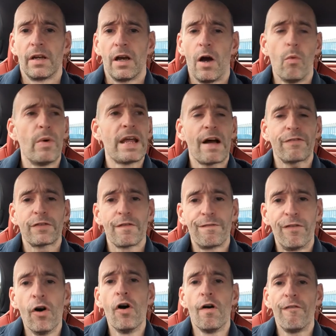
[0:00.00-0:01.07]
And we have to
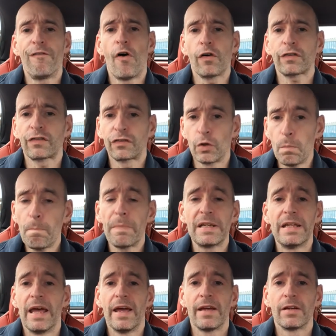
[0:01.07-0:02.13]
vote for
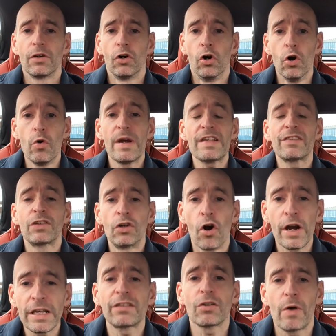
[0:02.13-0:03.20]
somebody who is
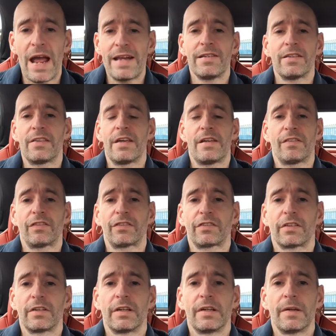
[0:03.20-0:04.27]
going to end this.